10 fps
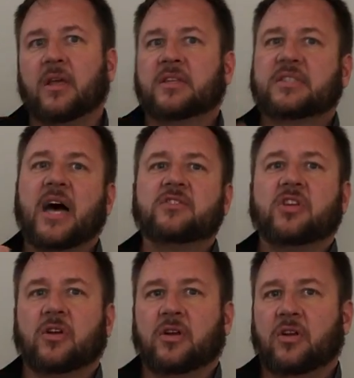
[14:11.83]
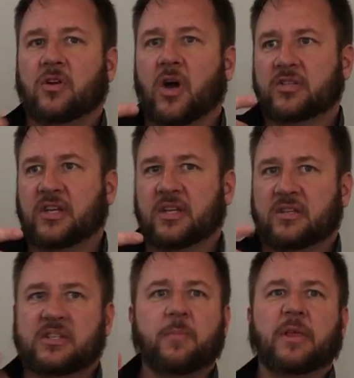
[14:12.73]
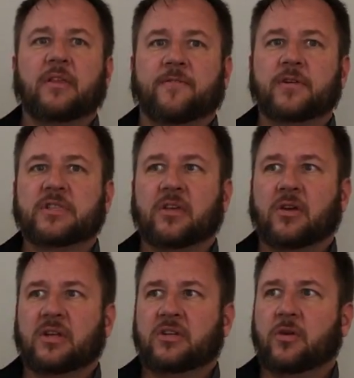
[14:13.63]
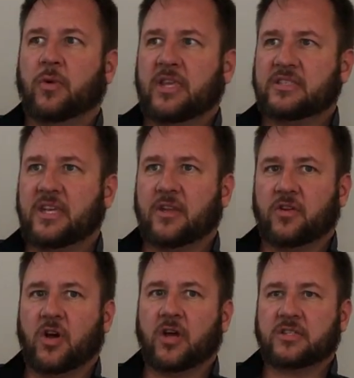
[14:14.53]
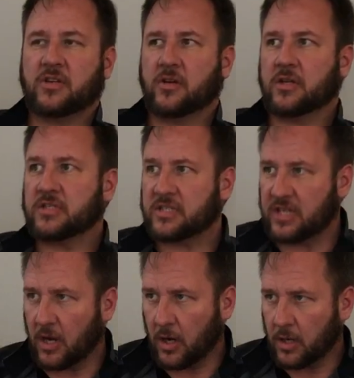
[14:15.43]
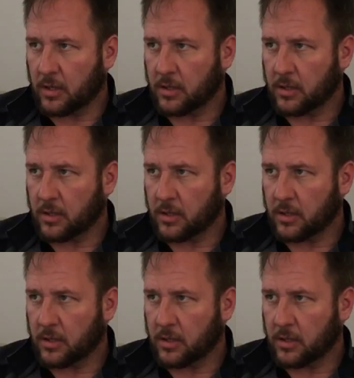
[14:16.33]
the signs that your, your dog's going to, typically the first thing they're going to do when they see another dog is they're going to stare